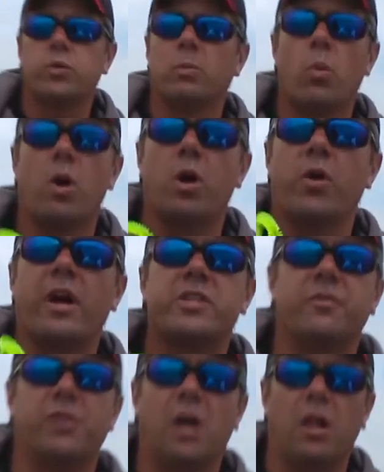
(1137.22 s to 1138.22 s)
to a more
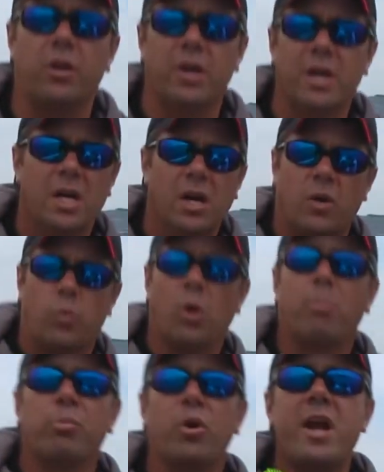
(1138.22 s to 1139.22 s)
aggressive color, a
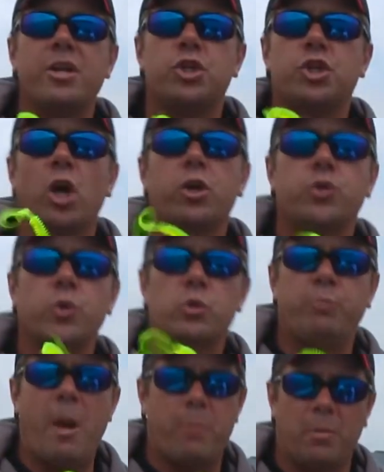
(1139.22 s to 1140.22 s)
real bright
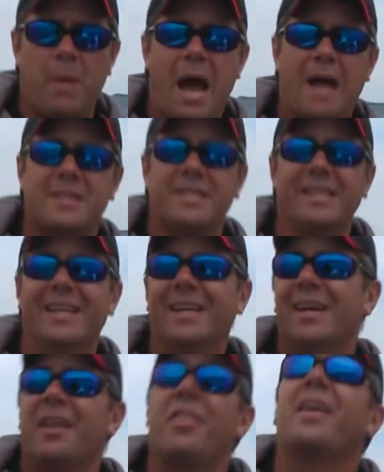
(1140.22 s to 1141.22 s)
chartreuse pepper moxie,
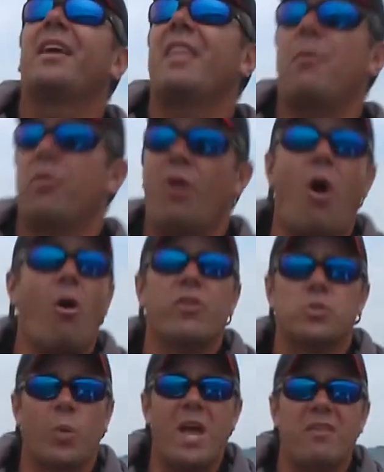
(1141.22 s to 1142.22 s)
thinking that with all
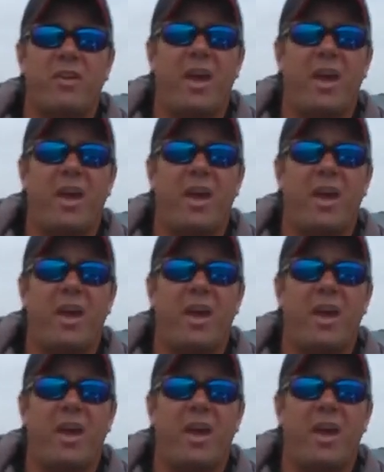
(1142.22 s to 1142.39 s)
this wave